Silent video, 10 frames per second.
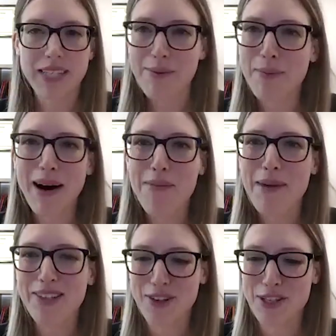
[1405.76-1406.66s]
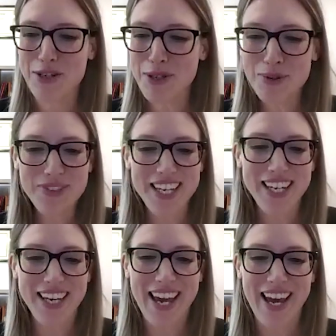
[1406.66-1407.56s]
type of biomass are you
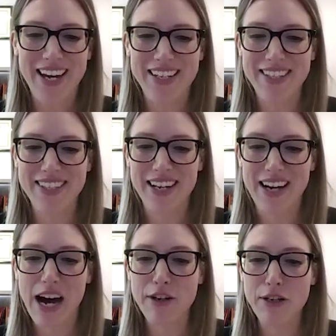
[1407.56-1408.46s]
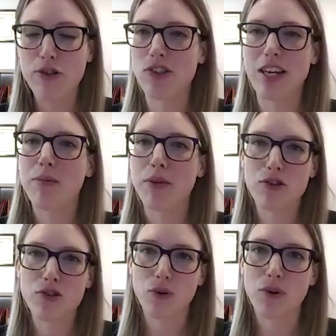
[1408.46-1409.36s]
using, and how do you sustainably
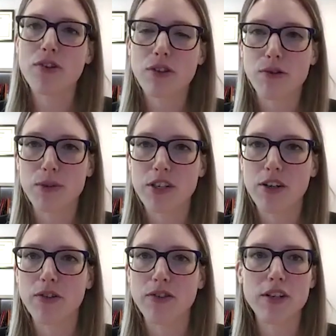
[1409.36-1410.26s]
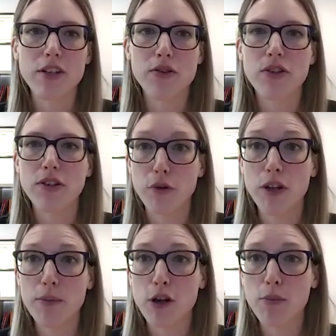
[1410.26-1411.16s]
source those materials that you're using for
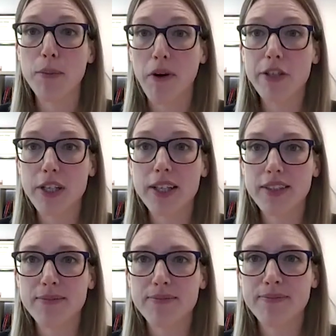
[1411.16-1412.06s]
the Potomac project?